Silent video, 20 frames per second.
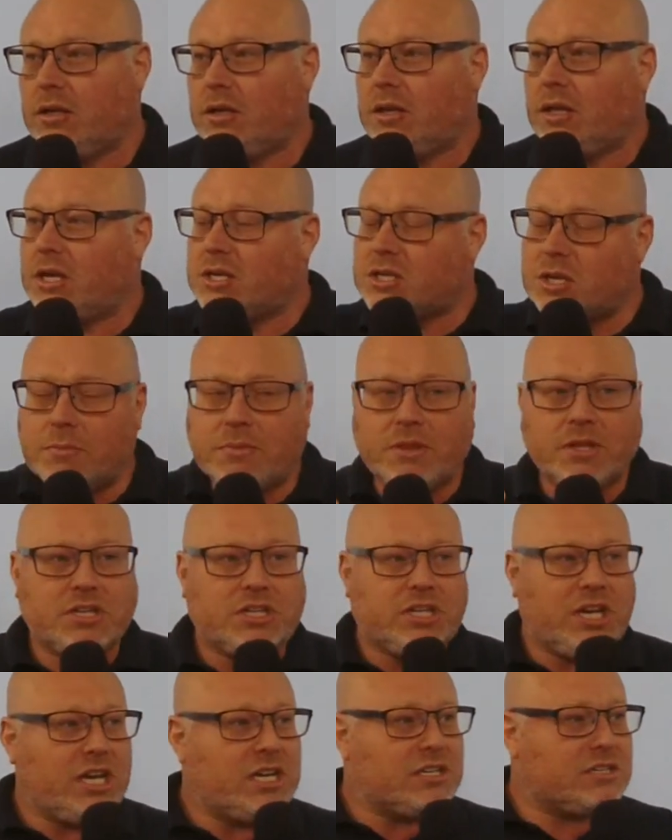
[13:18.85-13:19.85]
It's something that
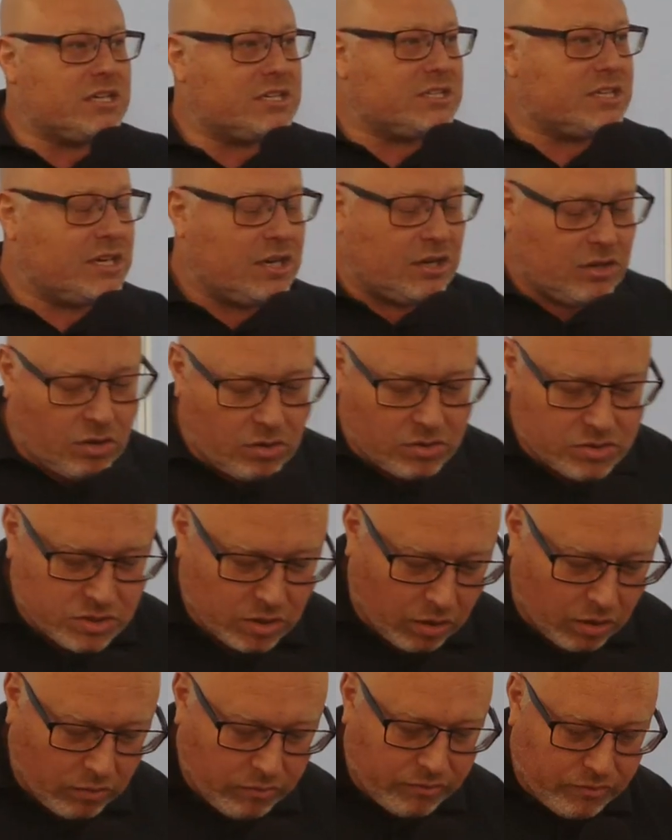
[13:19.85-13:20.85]
Jesus did a lot
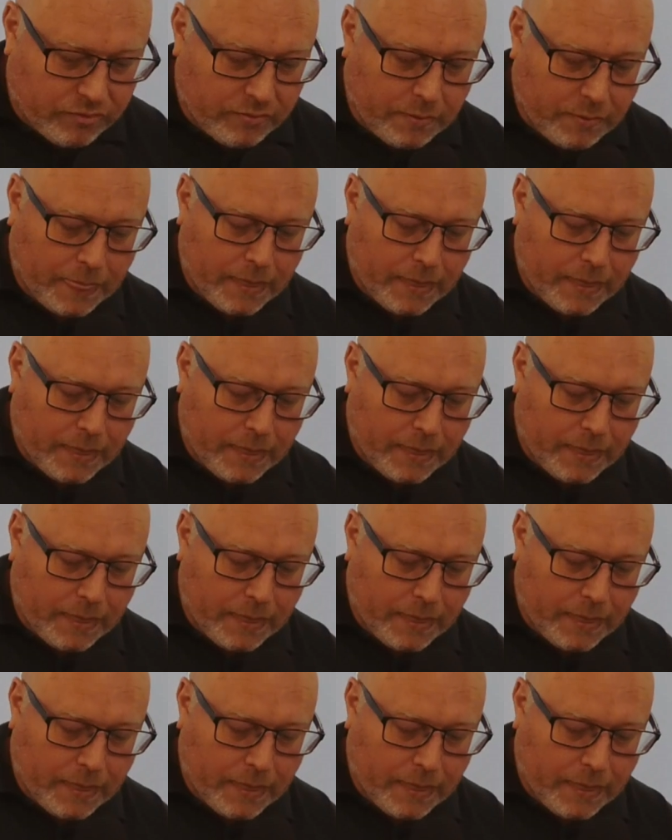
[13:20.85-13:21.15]
of,